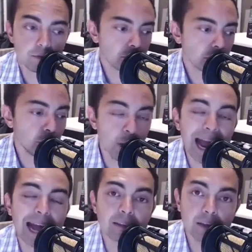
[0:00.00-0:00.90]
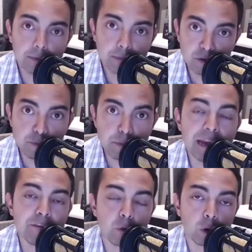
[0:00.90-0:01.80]
You ask them to pay
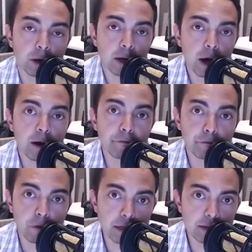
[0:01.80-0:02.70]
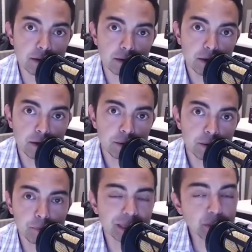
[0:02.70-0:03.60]
for it up front. Mm-hmm.
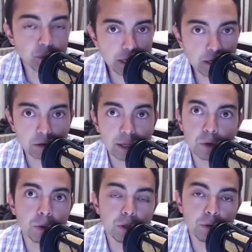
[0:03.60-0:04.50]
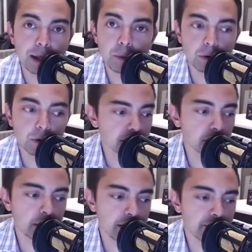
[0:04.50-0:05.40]
But that's weird. Like, who would do that? Well, guess
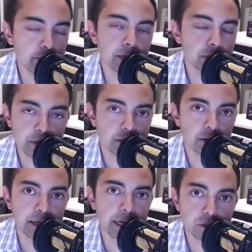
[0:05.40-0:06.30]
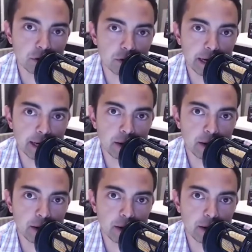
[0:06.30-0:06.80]
what? Everybody's doing this on Kickstarter right now.